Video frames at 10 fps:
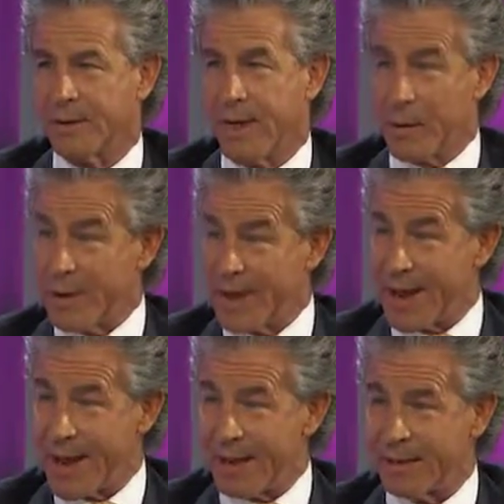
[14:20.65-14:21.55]
And we
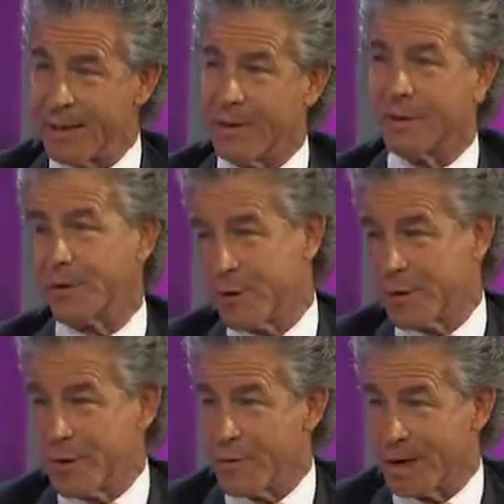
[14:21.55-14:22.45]
can, and so we're
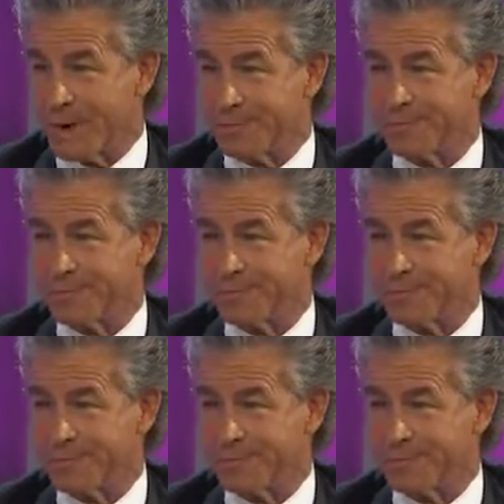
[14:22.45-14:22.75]
doing it.